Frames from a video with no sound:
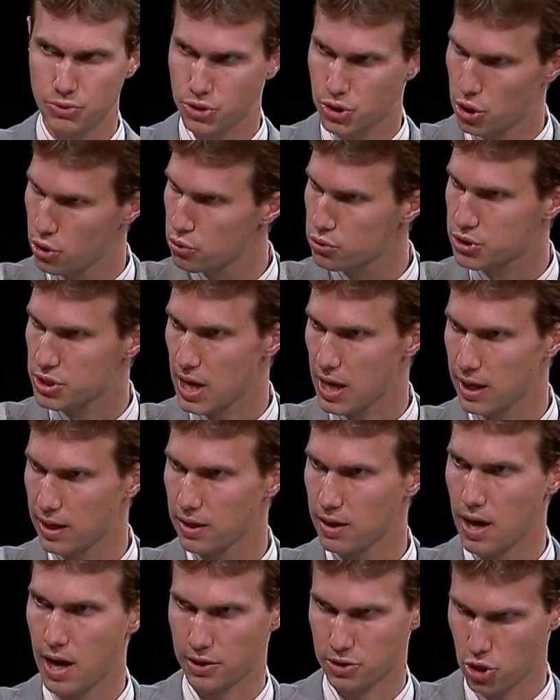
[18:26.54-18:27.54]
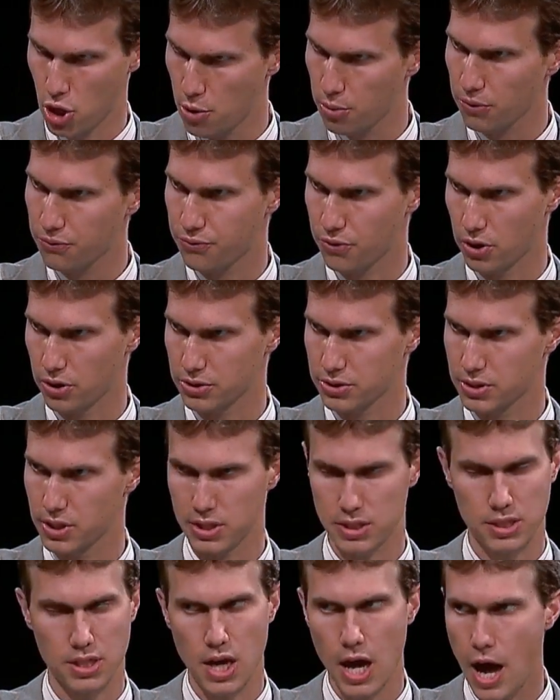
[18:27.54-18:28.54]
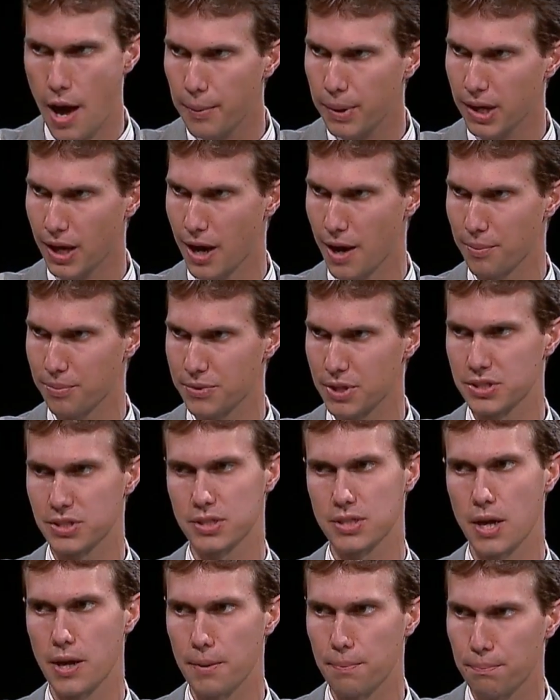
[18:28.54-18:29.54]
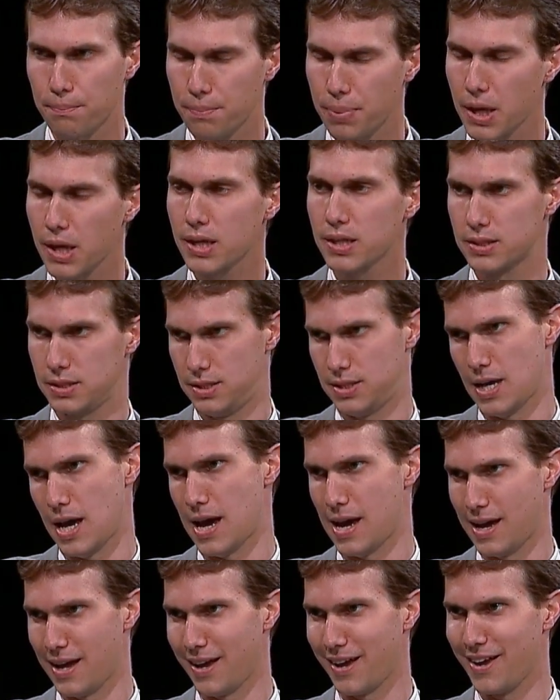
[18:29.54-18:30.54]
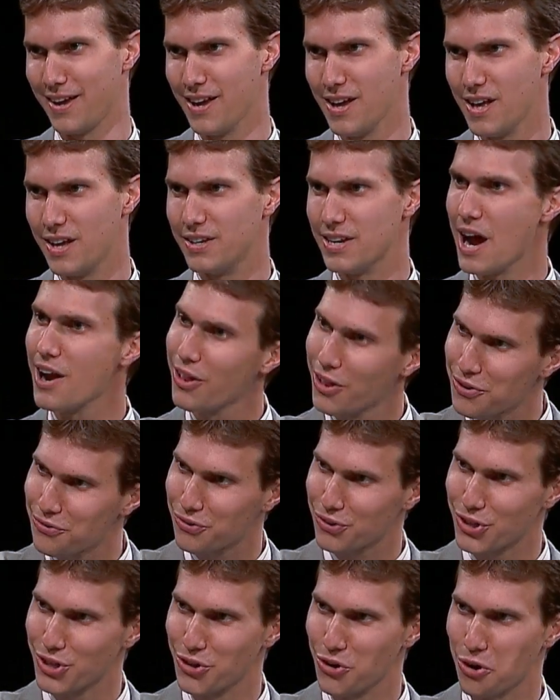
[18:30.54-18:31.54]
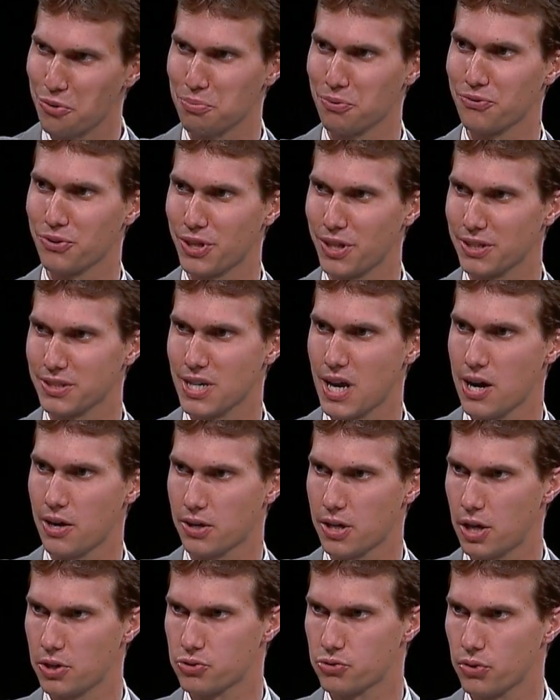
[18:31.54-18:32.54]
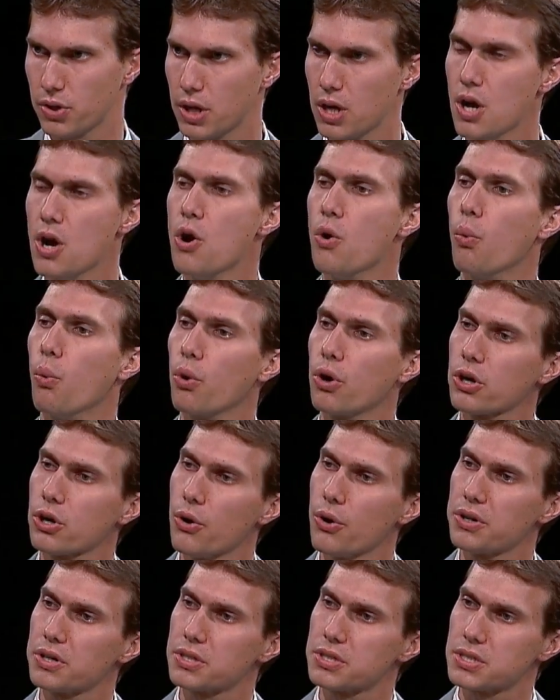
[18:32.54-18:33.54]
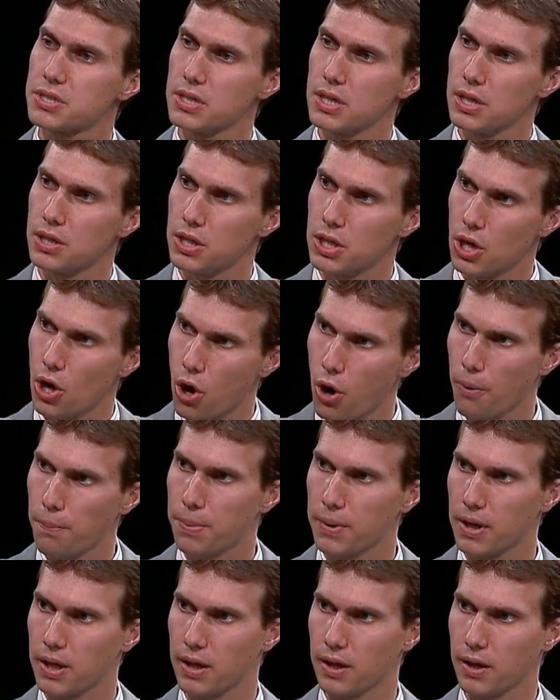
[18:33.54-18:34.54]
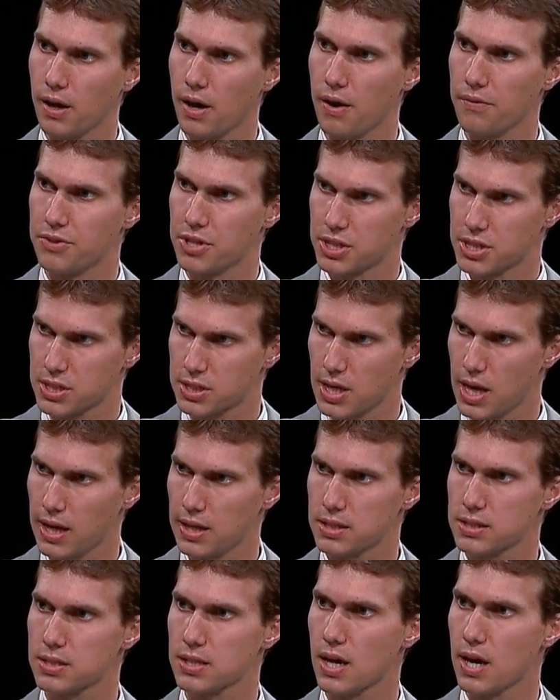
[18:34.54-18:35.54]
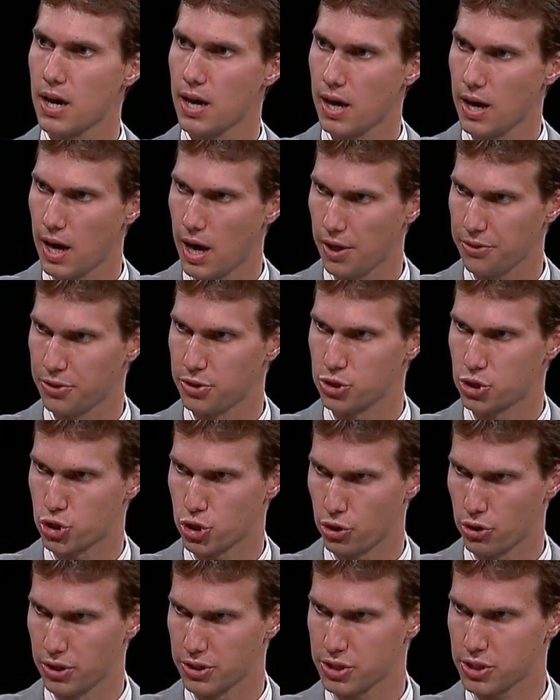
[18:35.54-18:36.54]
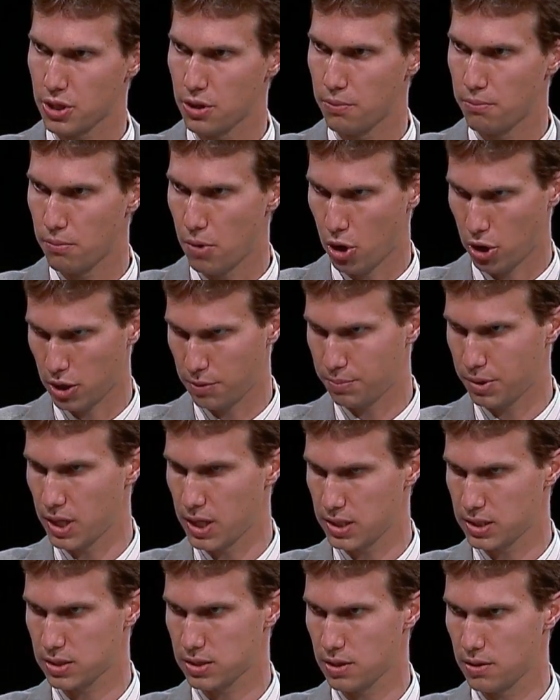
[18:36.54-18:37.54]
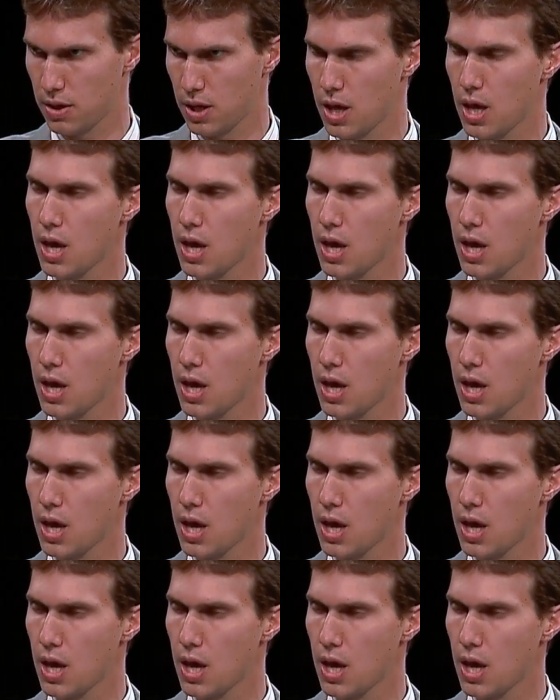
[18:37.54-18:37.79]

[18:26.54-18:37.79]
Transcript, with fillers: Tuesday, October 1st, it's coming up. This is a big day, not only for New York, but for the entire country. We're going to see the opening of the state's health insurance marketplace.